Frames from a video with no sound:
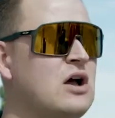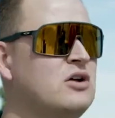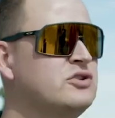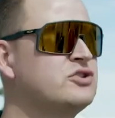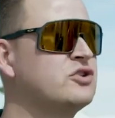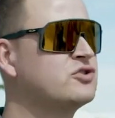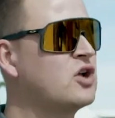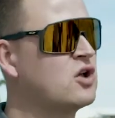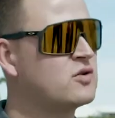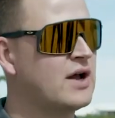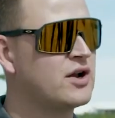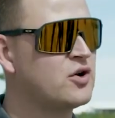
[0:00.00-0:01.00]
we also chose
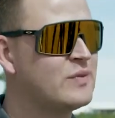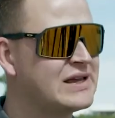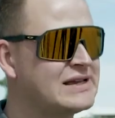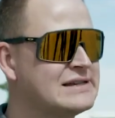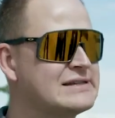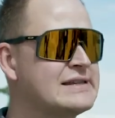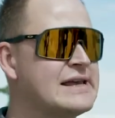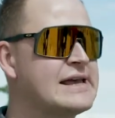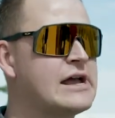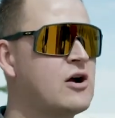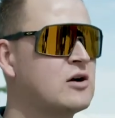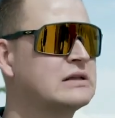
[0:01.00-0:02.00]
Colorado because
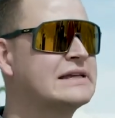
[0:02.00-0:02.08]
they are